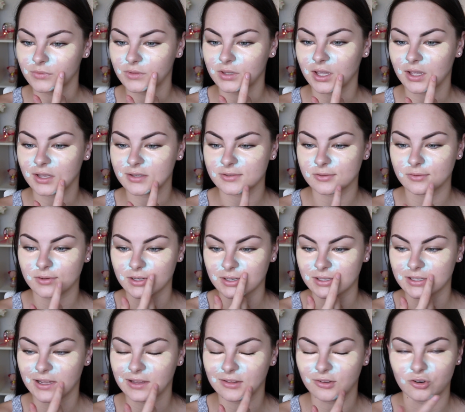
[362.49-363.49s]
get sort
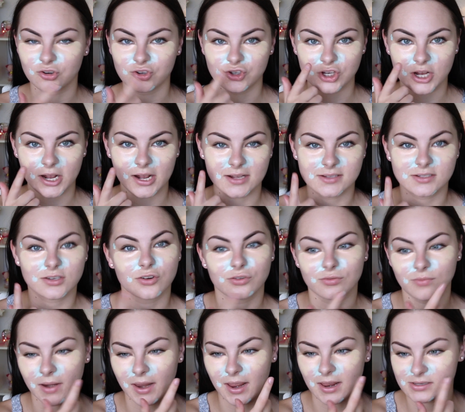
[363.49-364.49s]
of yellow shades
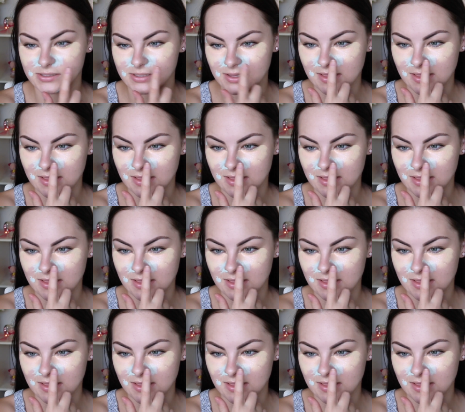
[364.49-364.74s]
around